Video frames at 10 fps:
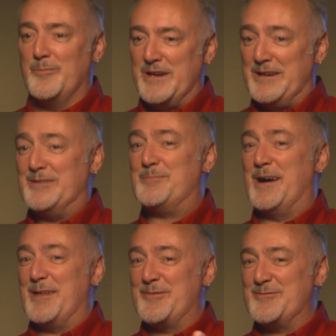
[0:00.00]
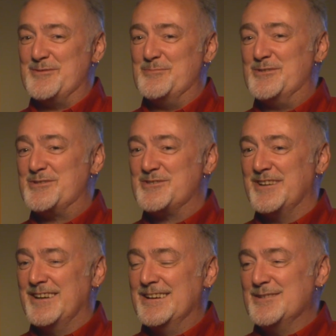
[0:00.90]
beating the path through the bush
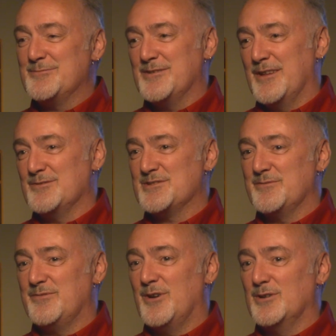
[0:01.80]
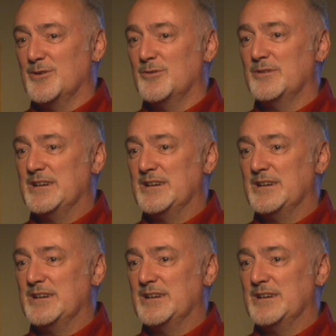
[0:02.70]
for others to follow,